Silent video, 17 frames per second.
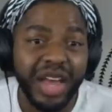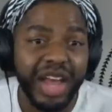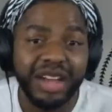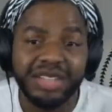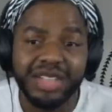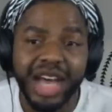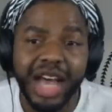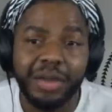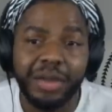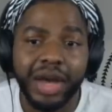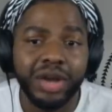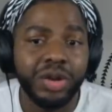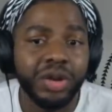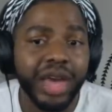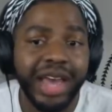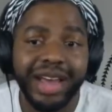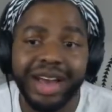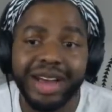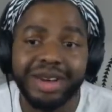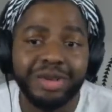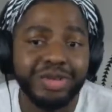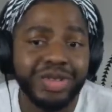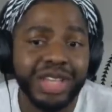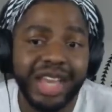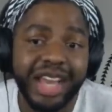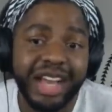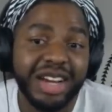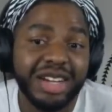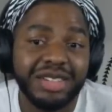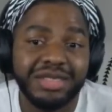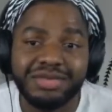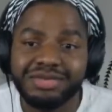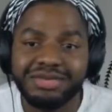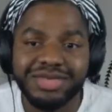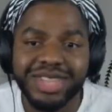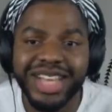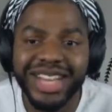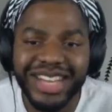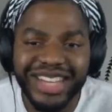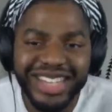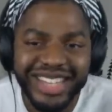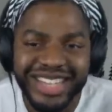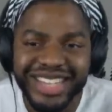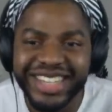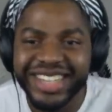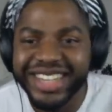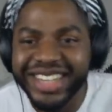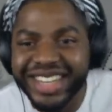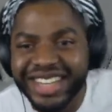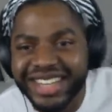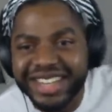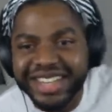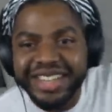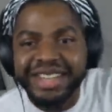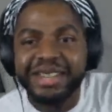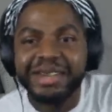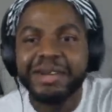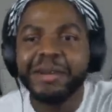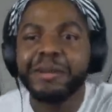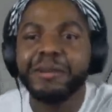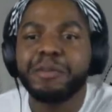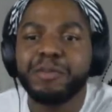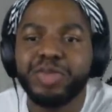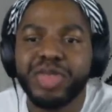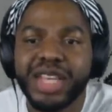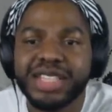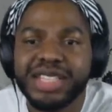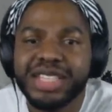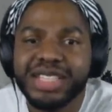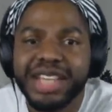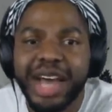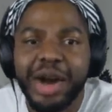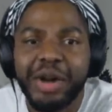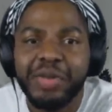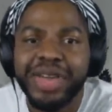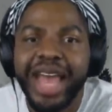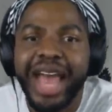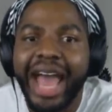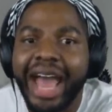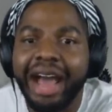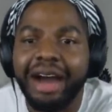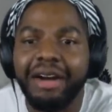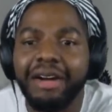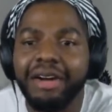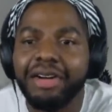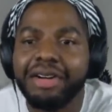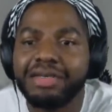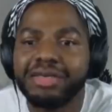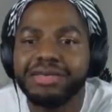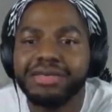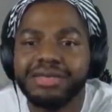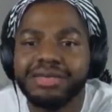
hair type. I don't care. I don't really care because it doesn't help me at all.